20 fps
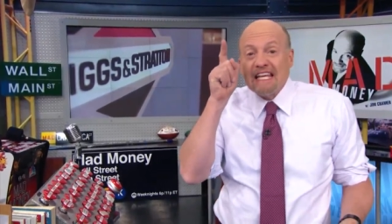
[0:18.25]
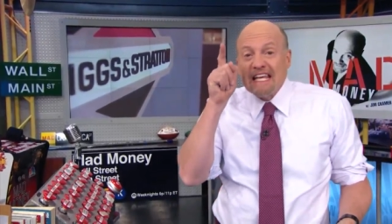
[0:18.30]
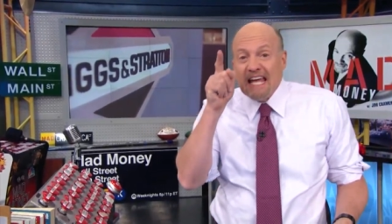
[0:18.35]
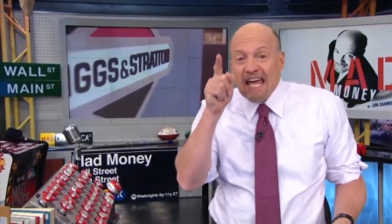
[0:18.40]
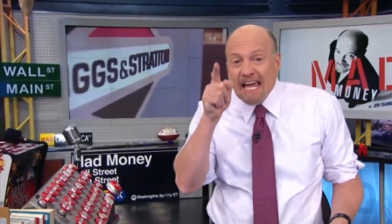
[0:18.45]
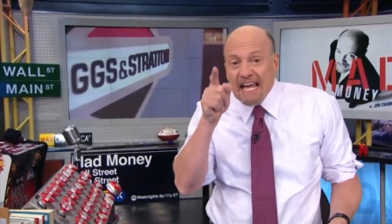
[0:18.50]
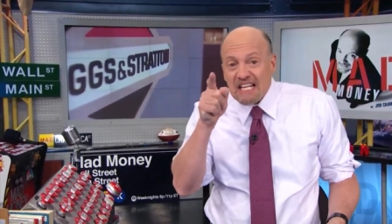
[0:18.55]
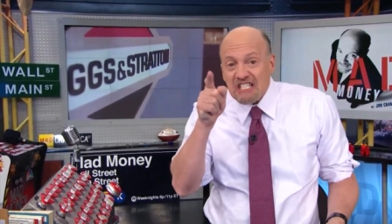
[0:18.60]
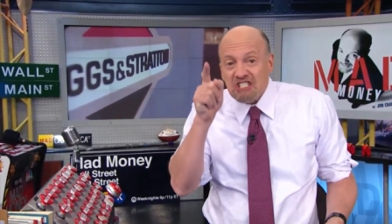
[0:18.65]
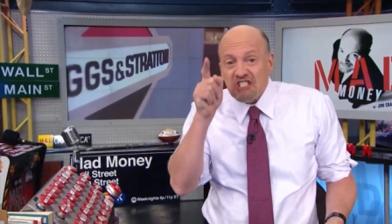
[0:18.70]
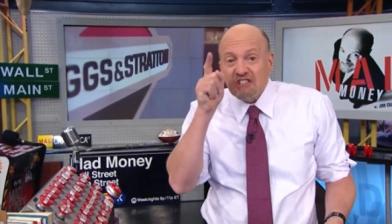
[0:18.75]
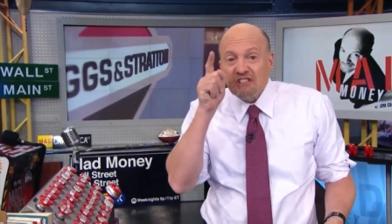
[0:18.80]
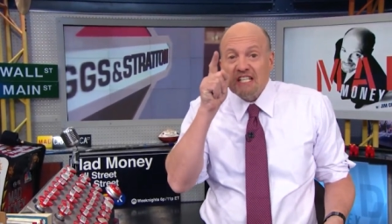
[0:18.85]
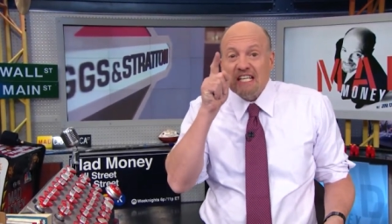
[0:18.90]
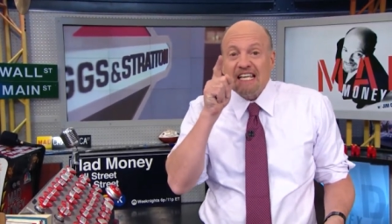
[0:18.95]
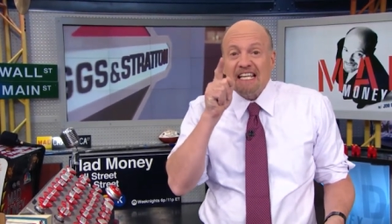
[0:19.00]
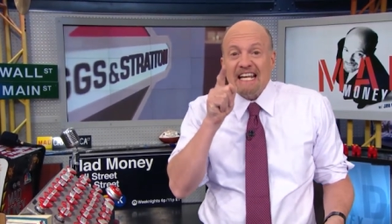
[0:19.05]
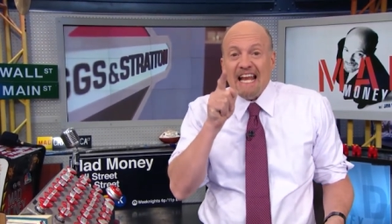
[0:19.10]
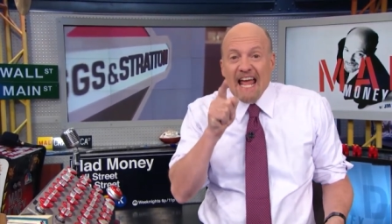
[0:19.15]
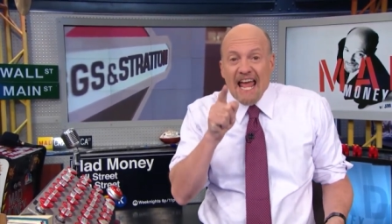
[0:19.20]

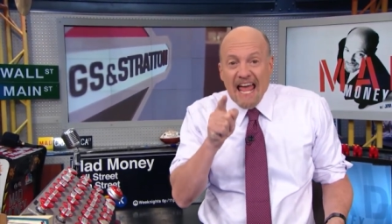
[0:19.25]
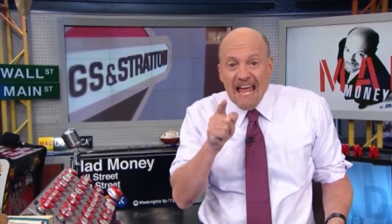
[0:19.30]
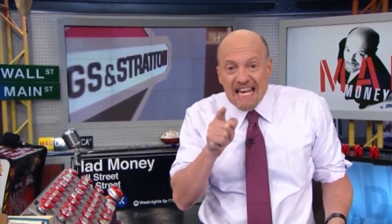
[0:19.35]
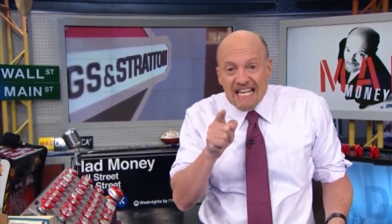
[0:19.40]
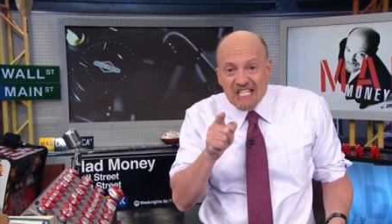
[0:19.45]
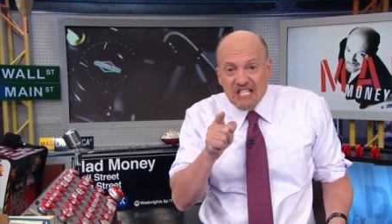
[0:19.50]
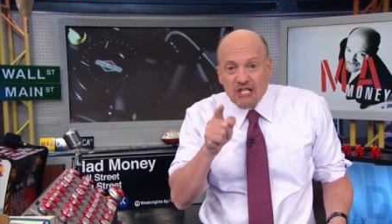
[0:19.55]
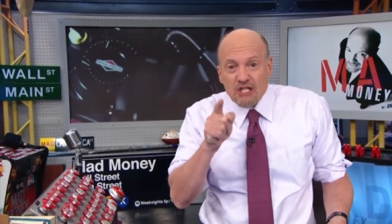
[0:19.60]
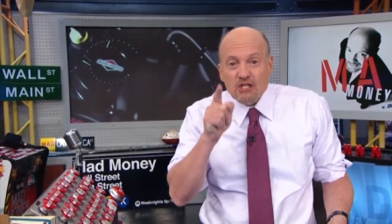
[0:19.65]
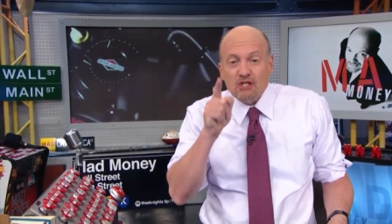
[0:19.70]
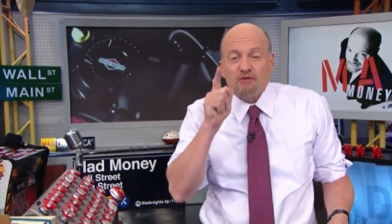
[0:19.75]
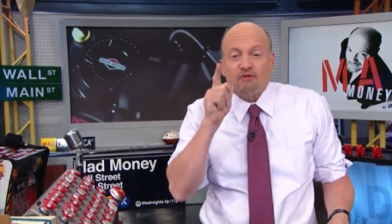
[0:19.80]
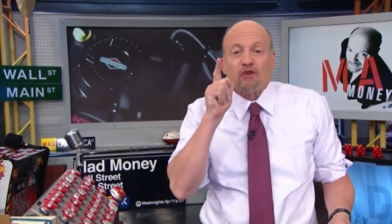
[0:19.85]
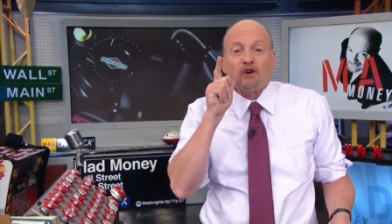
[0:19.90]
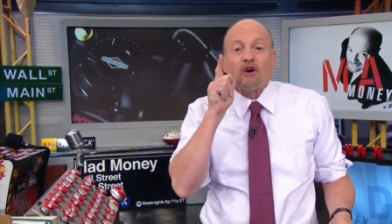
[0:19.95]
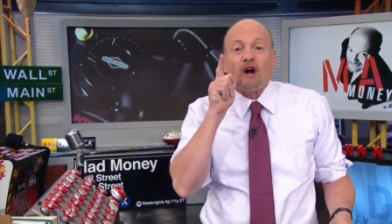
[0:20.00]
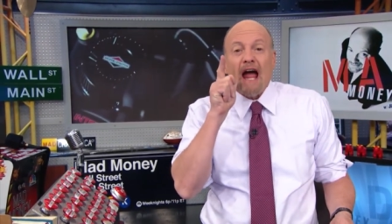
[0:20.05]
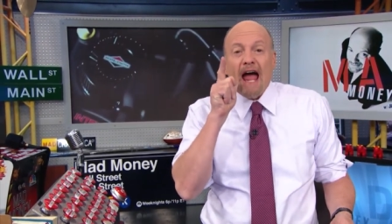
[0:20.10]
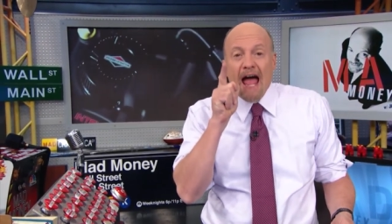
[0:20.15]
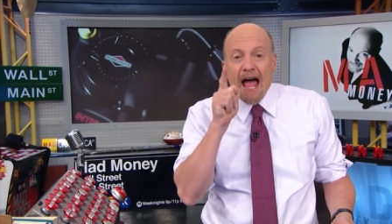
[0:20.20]
gasoline engines
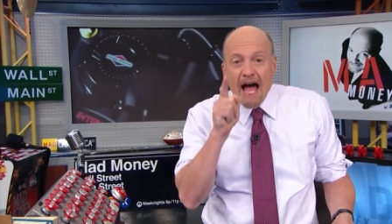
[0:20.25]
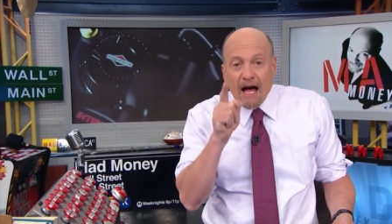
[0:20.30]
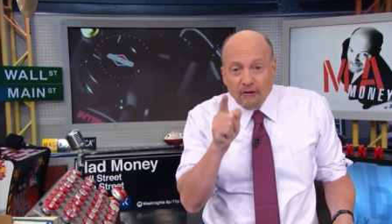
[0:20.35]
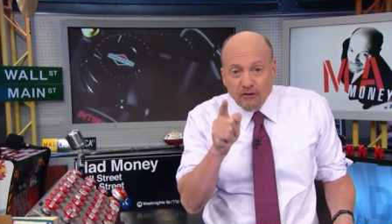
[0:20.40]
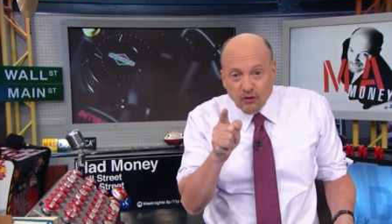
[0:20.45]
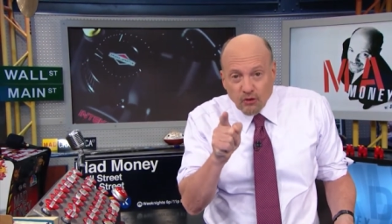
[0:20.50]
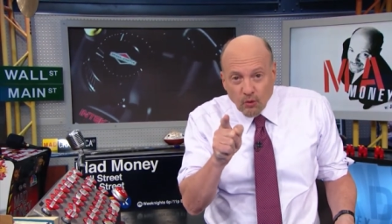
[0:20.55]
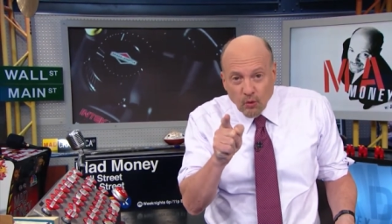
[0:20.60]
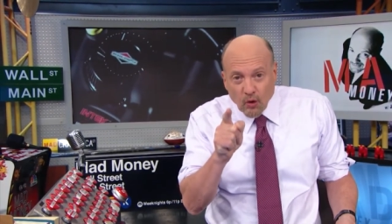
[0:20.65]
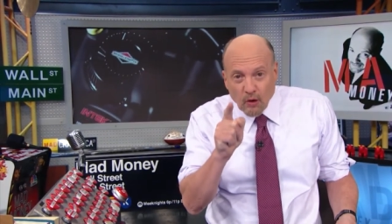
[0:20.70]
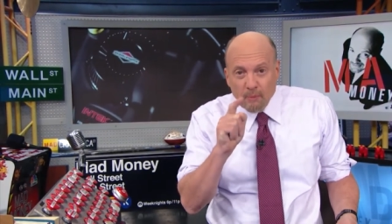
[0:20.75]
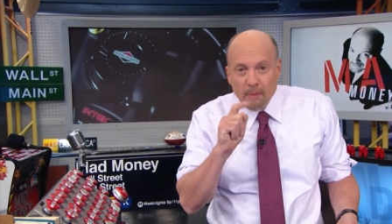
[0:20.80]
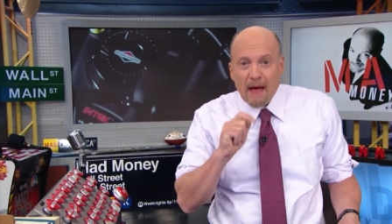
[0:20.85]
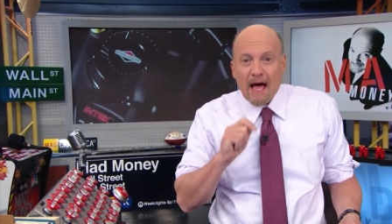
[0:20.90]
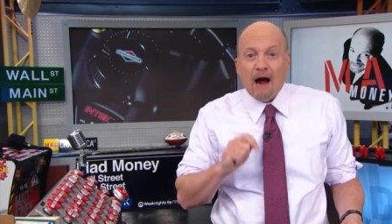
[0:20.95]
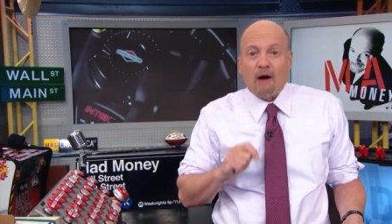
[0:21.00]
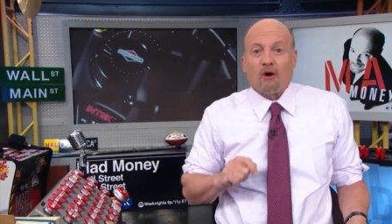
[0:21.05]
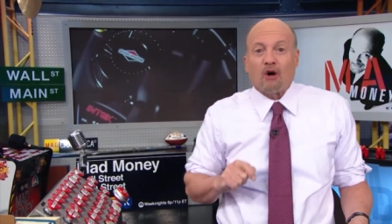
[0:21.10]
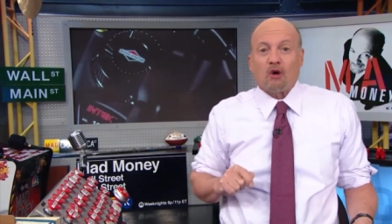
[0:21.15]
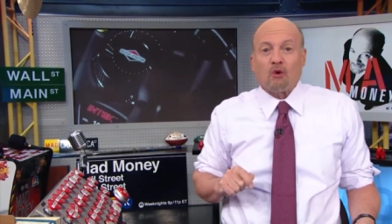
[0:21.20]
for outdoor
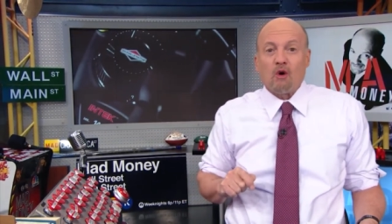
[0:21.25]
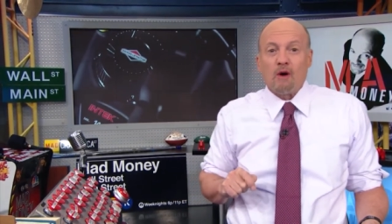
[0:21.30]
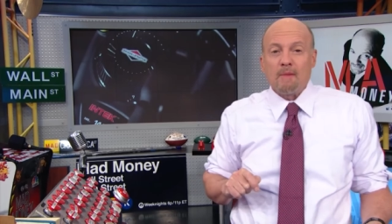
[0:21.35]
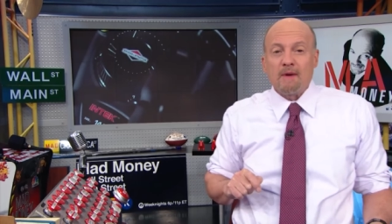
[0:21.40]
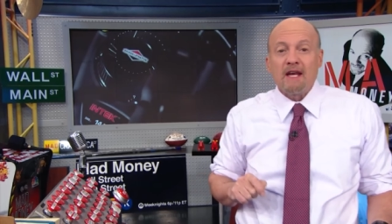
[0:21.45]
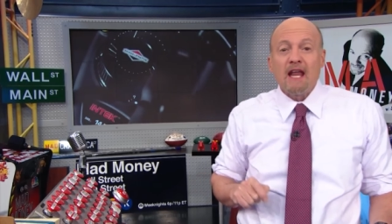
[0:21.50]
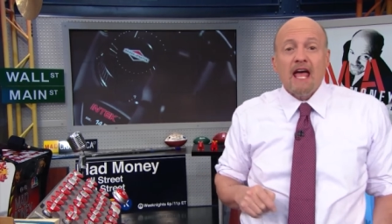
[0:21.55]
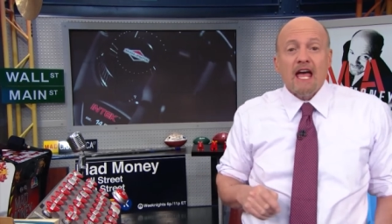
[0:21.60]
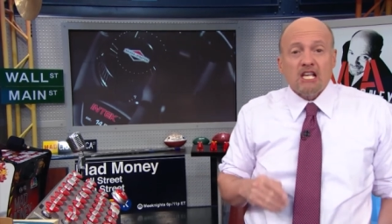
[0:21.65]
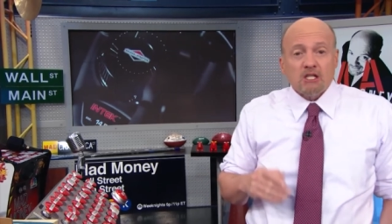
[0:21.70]
power equipment,